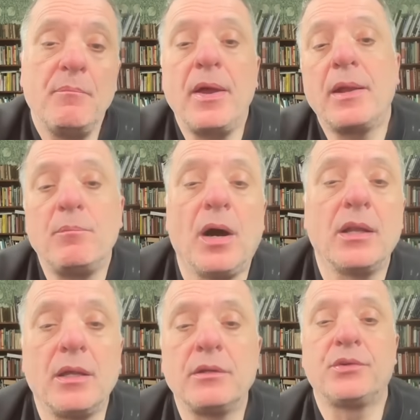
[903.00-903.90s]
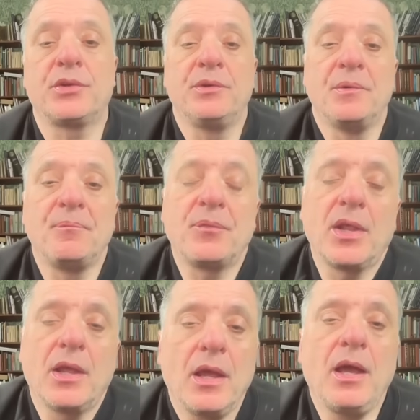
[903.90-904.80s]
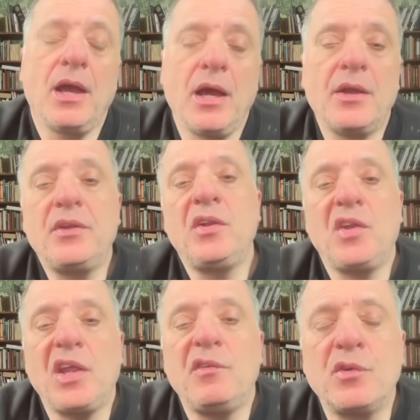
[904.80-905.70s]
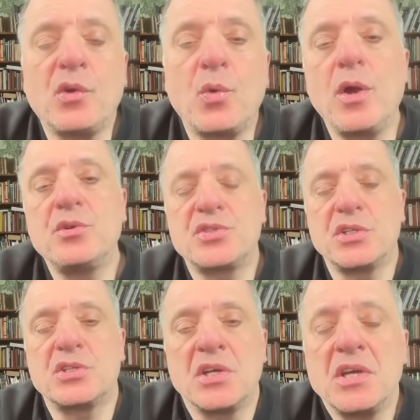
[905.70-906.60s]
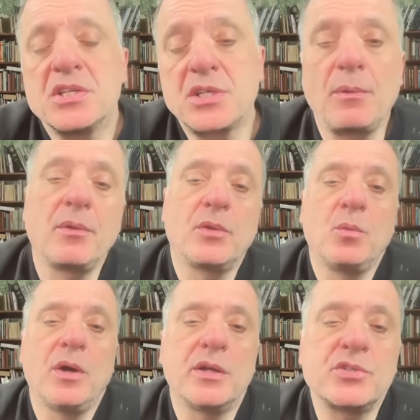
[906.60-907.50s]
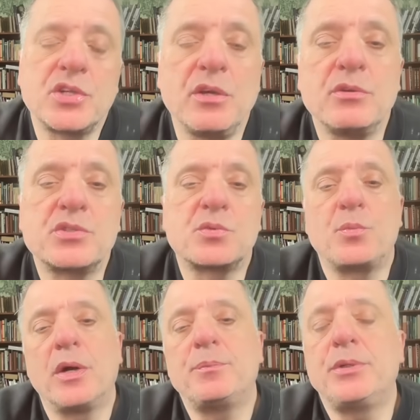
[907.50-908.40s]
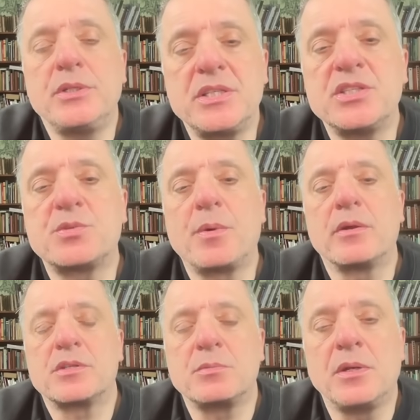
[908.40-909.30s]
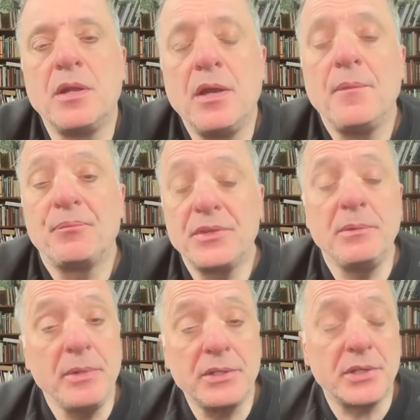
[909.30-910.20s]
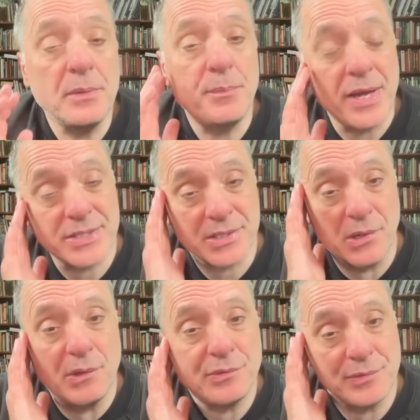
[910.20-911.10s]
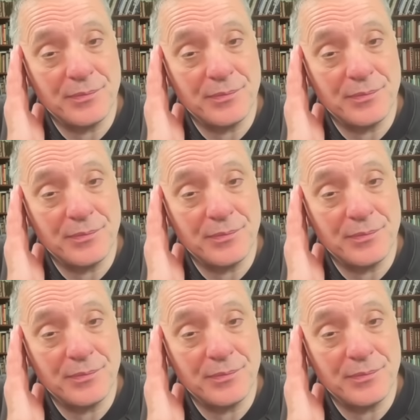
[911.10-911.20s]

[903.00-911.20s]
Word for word: made by London, and it even quoted some of the words used by Putin's spokesman, Dmitry Peskov.